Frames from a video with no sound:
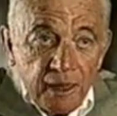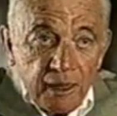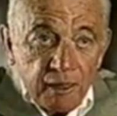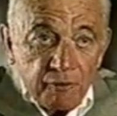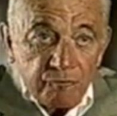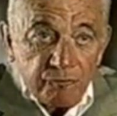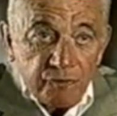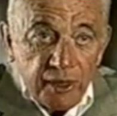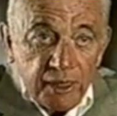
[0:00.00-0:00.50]

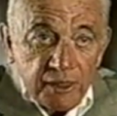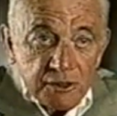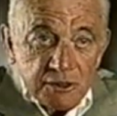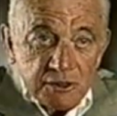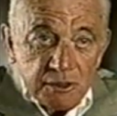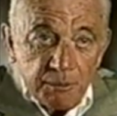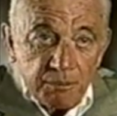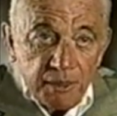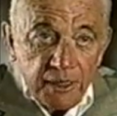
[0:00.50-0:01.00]
In France,
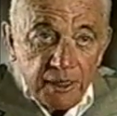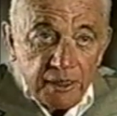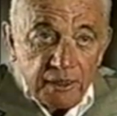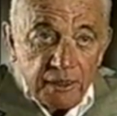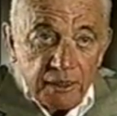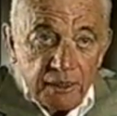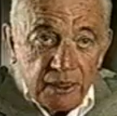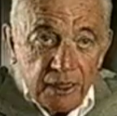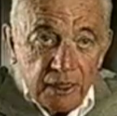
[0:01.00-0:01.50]
the
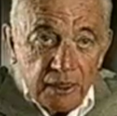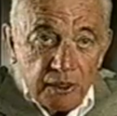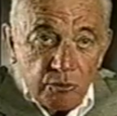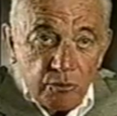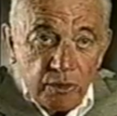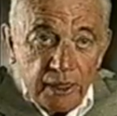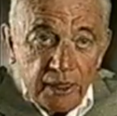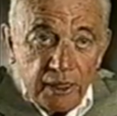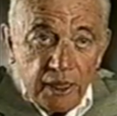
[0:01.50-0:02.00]
plague carried
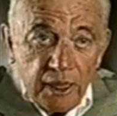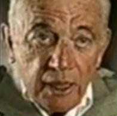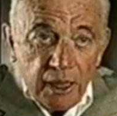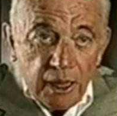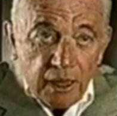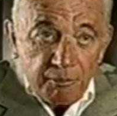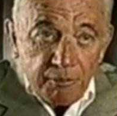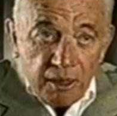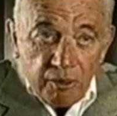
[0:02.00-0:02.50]
away
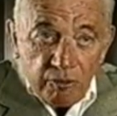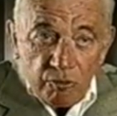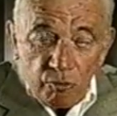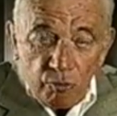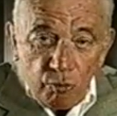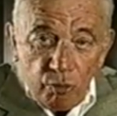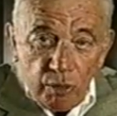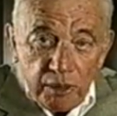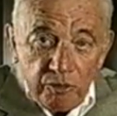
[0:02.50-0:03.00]
about
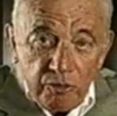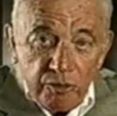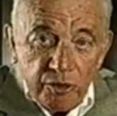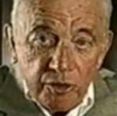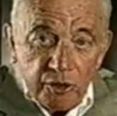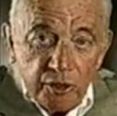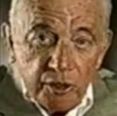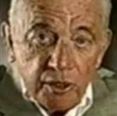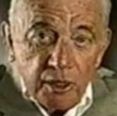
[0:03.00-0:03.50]
one
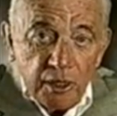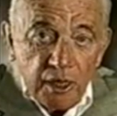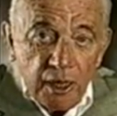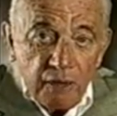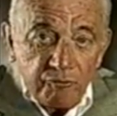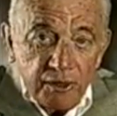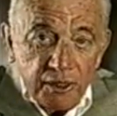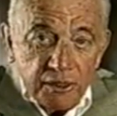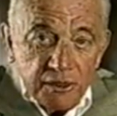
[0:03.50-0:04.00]
third
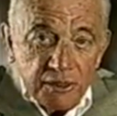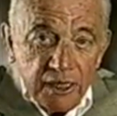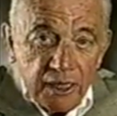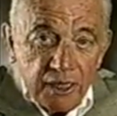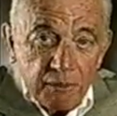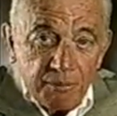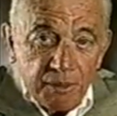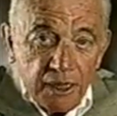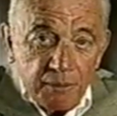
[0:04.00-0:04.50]
of the
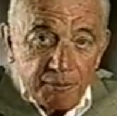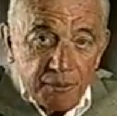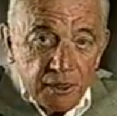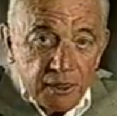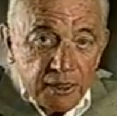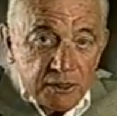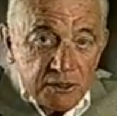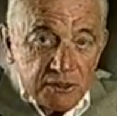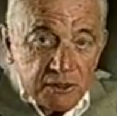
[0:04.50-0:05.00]
entire
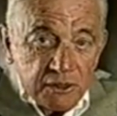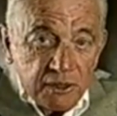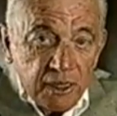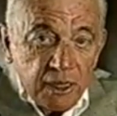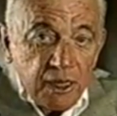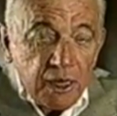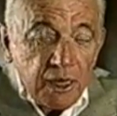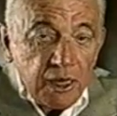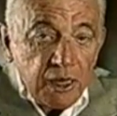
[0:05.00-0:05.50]
population.
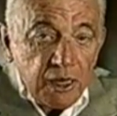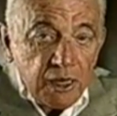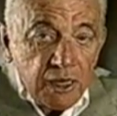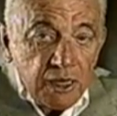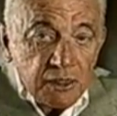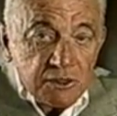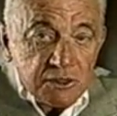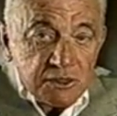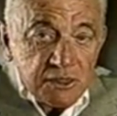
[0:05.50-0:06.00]

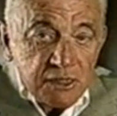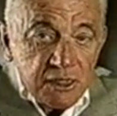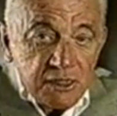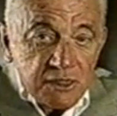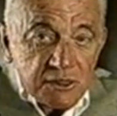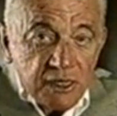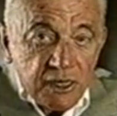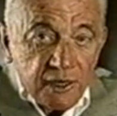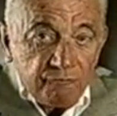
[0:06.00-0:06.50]
In
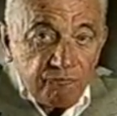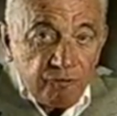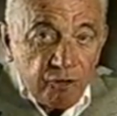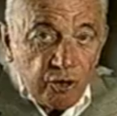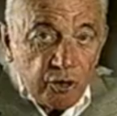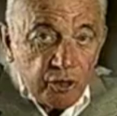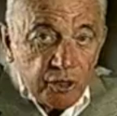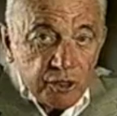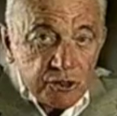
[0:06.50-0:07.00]
cities like
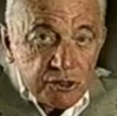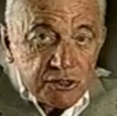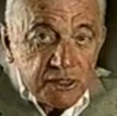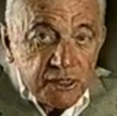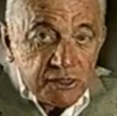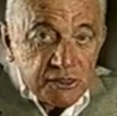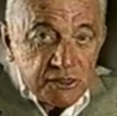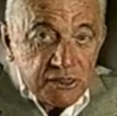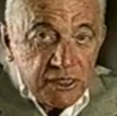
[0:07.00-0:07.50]
Florence,
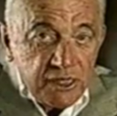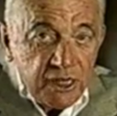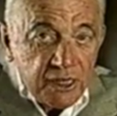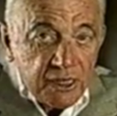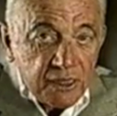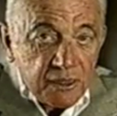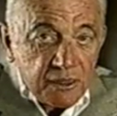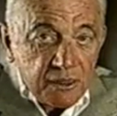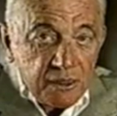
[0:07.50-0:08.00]
in
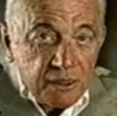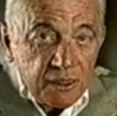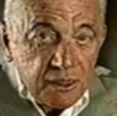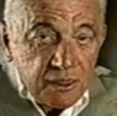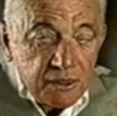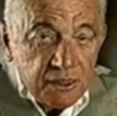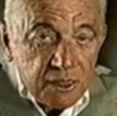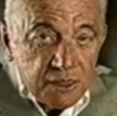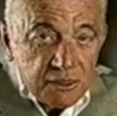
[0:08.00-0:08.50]
Siena,
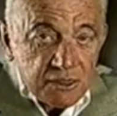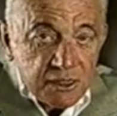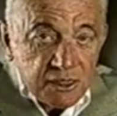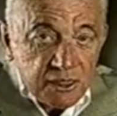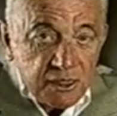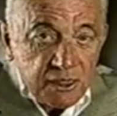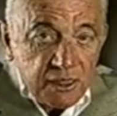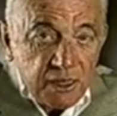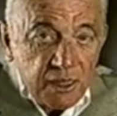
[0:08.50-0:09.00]
in
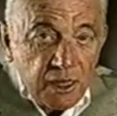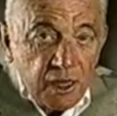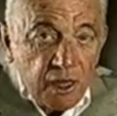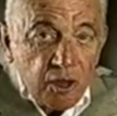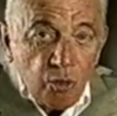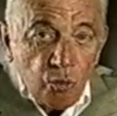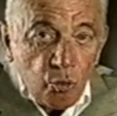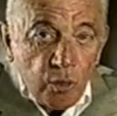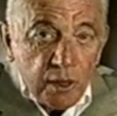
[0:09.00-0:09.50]
Tuscany,
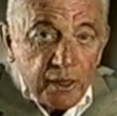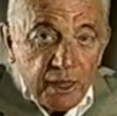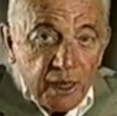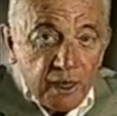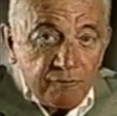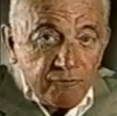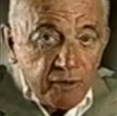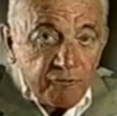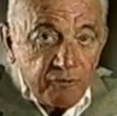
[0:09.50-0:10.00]
one
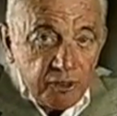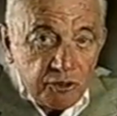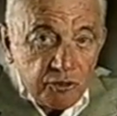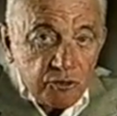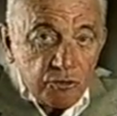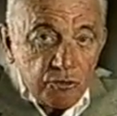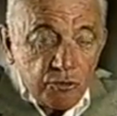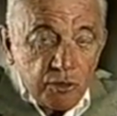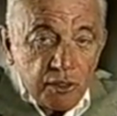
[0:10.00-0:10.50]
out of every
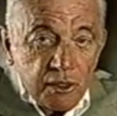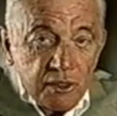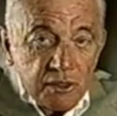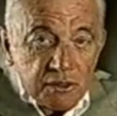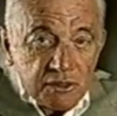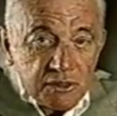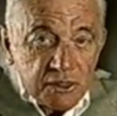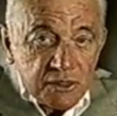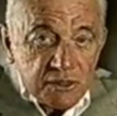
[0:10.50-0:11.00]
two
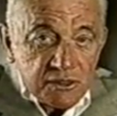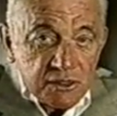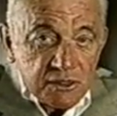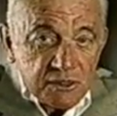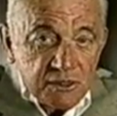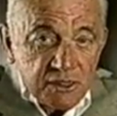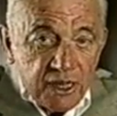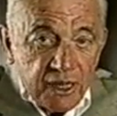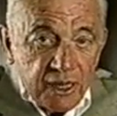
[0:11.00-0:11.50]

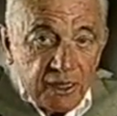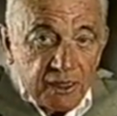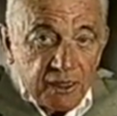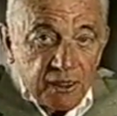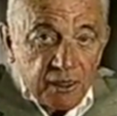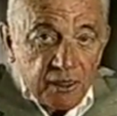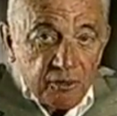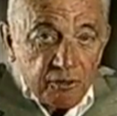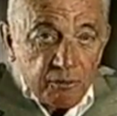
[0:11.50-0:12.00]
citizens died
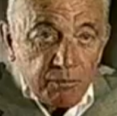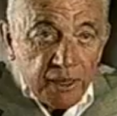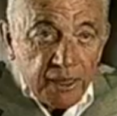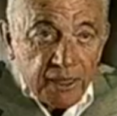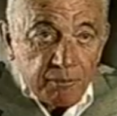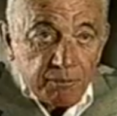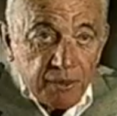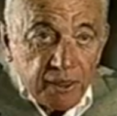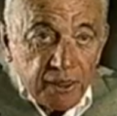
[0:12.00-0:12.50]
of the
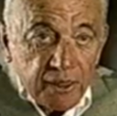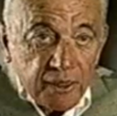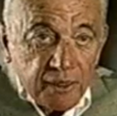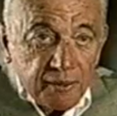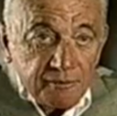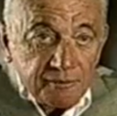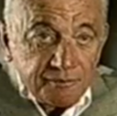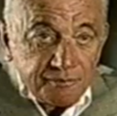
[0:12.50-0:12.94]
Black Plague.